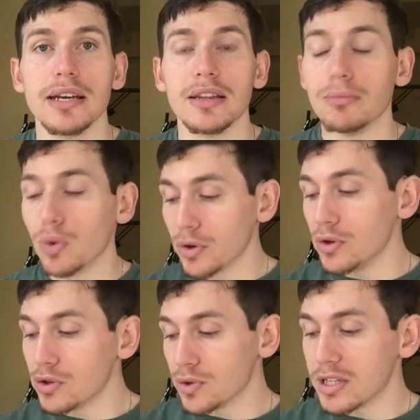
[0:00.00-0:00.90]
And the more
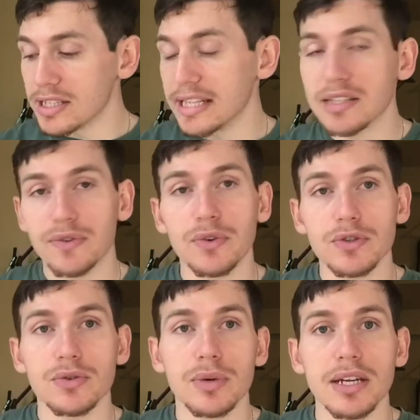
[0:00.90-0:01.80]
nutrient-dense foods
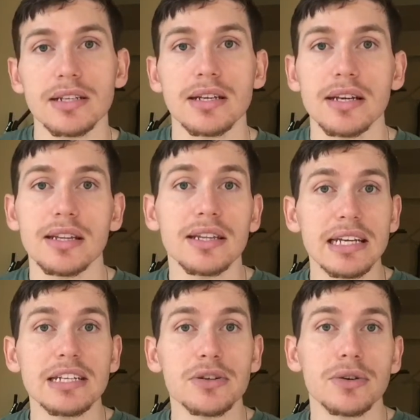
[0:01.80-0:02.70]
you eat,
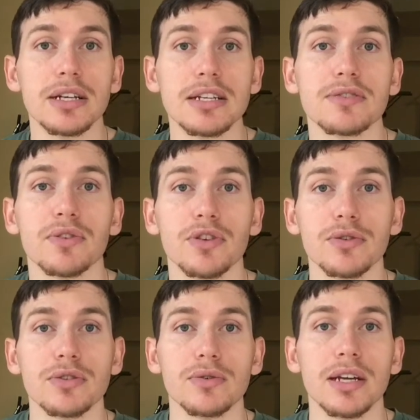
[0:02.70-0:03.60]
easier it is for you
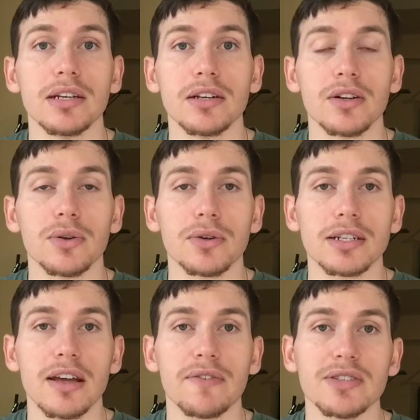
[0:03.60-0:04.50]
to eat in a caloric
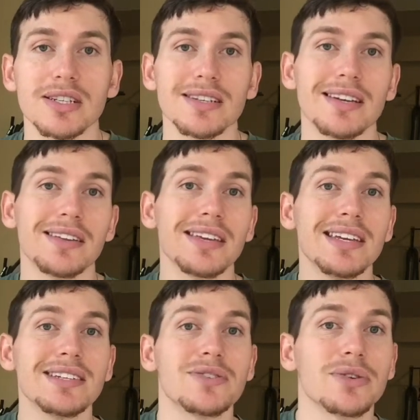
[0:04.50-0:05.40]
deficit, and the
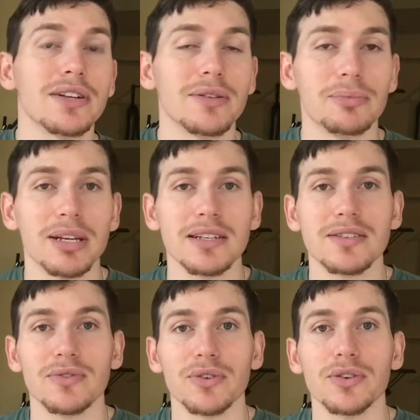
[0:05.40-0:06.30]
easier it'll be
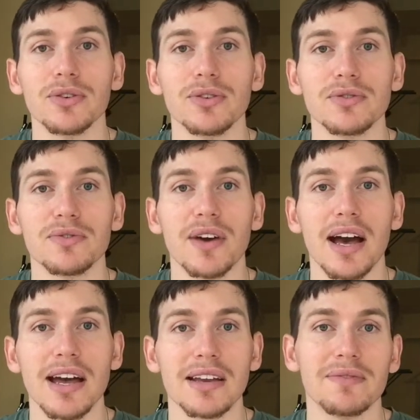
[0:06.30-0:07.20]
for you to lose
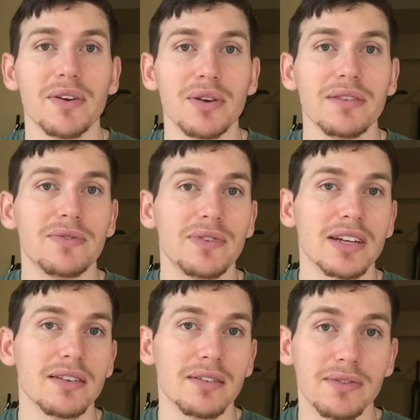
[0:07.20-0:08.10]
fat at a very
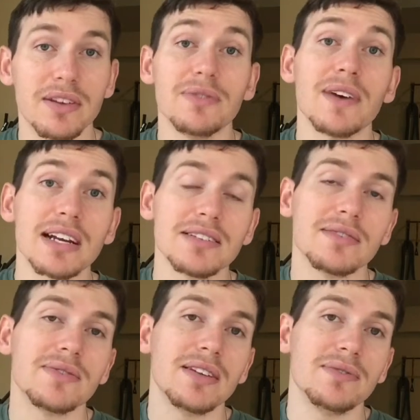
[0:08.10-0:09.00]

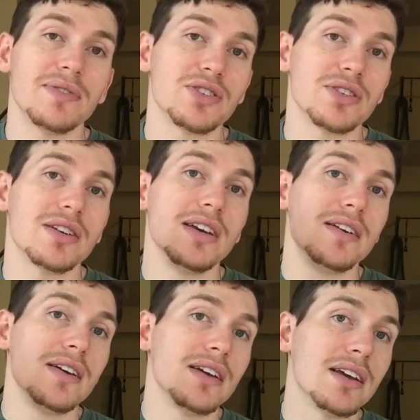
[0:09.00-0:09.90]
effective, efficient,
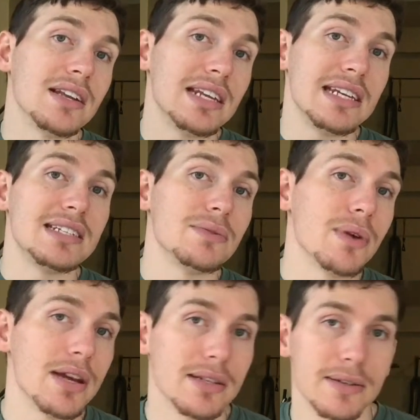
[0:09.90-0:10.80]
and easy
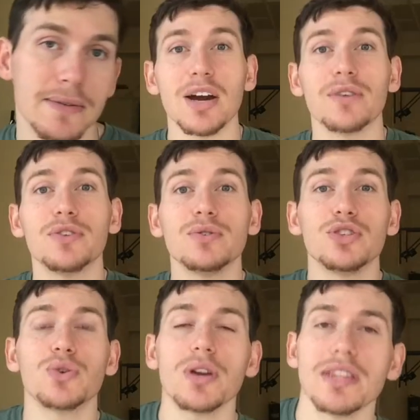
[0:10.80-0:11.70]
rate. Now, if you
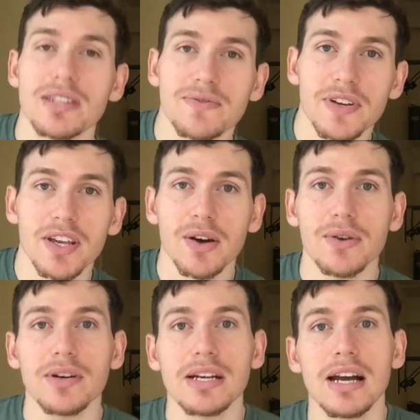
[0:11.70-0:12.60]
enjoyed this
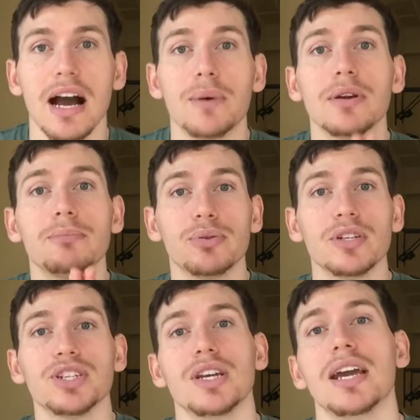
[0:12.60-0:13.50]
video, I would
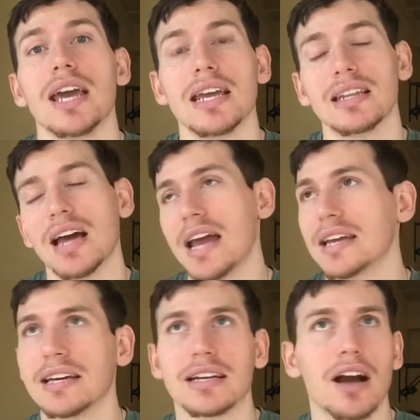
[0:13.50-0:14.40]
appreciate a
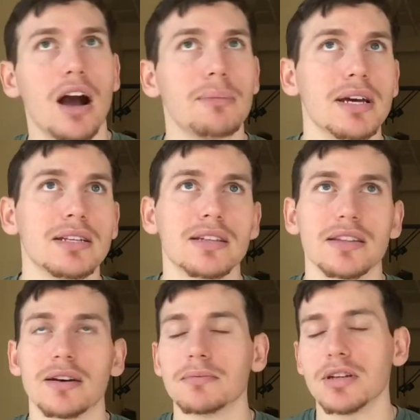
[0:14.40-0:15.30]
like, a comment, a
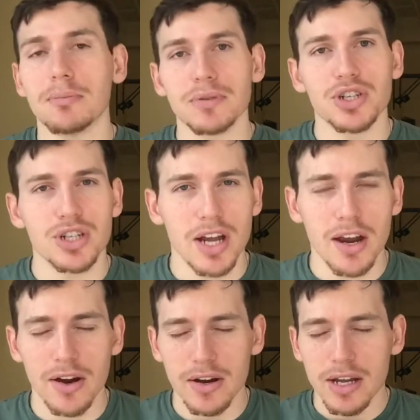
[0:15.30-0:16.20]
thumbs up, a
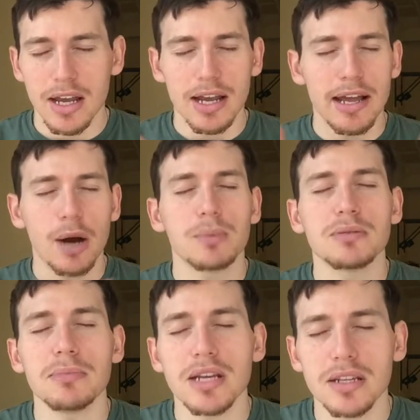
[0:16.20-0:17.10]
share. It helps
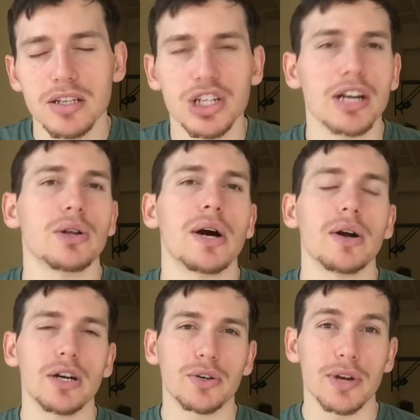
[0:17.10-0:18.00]
me and the channel
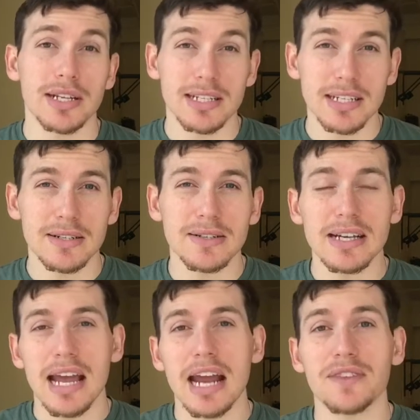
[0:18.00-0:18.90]
out a great deal.
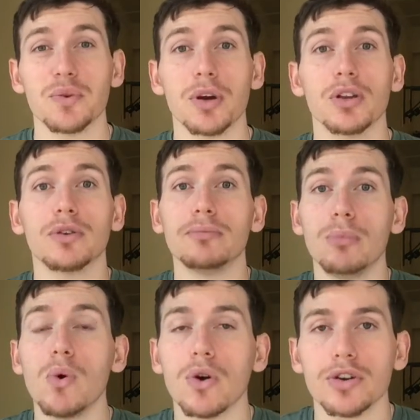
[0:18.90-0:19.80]
And if you want to learn
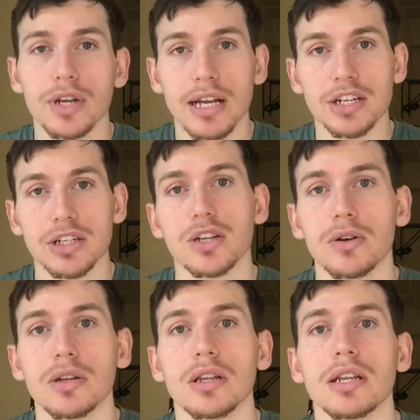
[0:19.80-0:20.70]
more, you can actually go
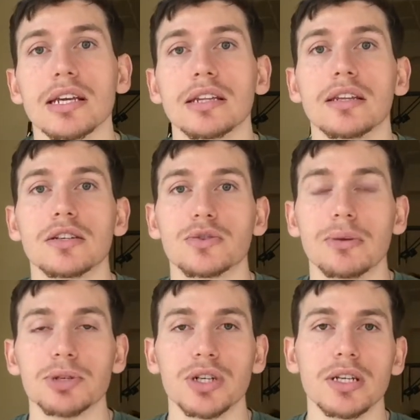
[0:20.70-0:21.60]
to the link in the
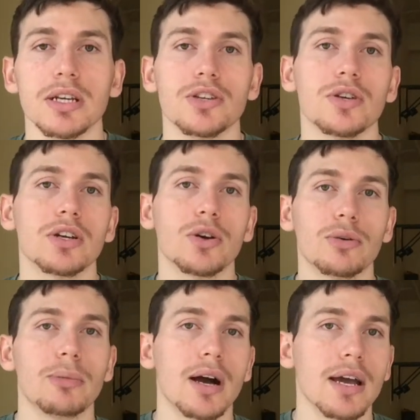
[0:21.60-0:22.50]
description. You can go to
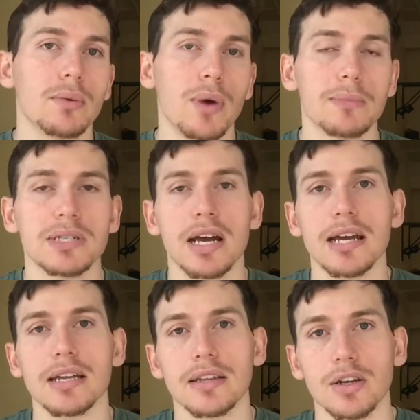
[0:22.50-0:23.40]
my
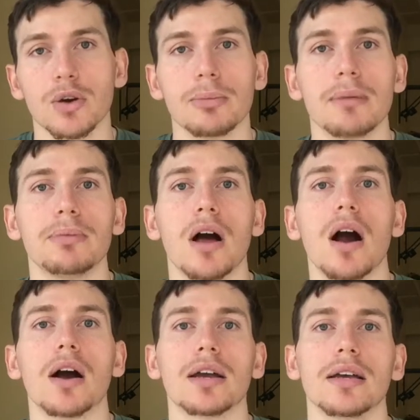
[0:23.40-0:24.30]
website and then go to my
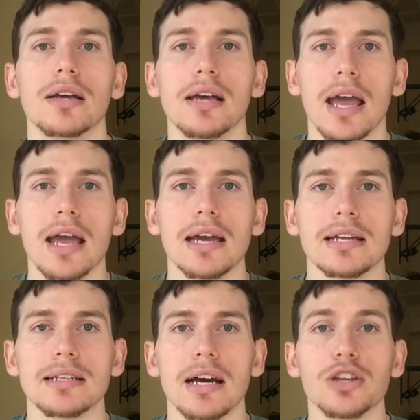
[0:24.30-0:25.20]
blog,
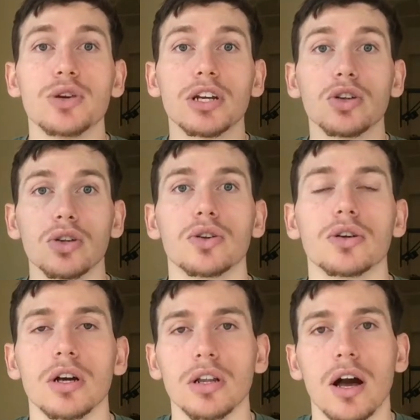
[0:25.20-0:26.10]
and you can learn
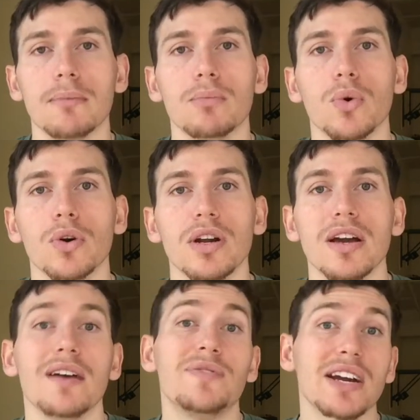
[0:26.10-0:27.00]
a lot more
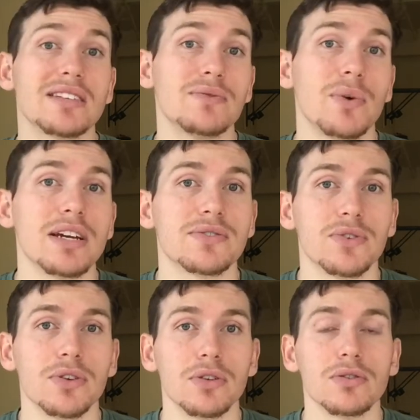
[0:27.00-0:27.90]
effective ways for
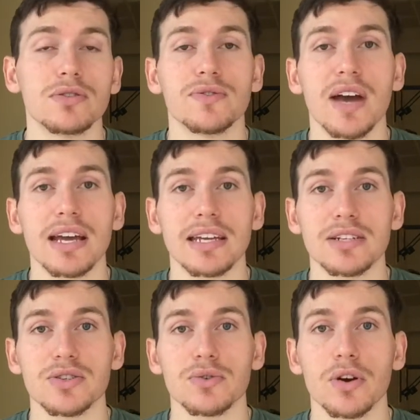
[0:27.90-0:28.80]
you to lose fat, get
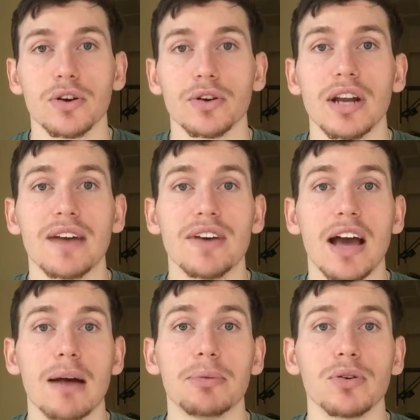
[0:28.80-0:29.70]
stronger, and have a
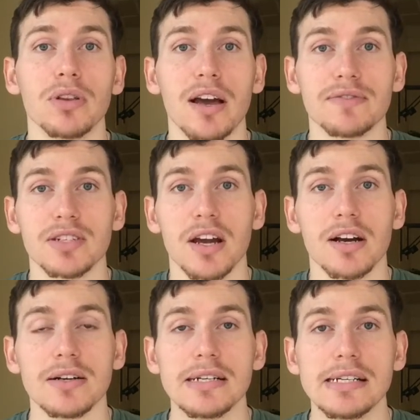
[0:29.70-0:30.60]
happier lifestyle.